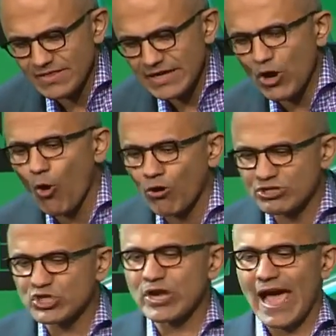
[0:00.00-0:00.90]
core
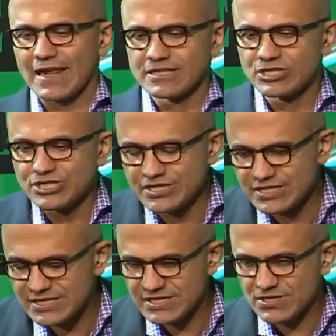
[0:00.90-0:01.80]

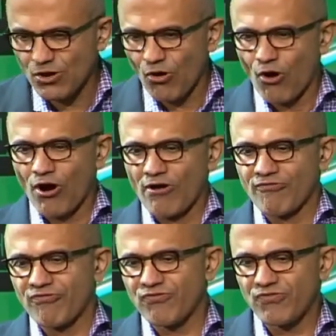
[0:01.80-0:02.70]
challenges of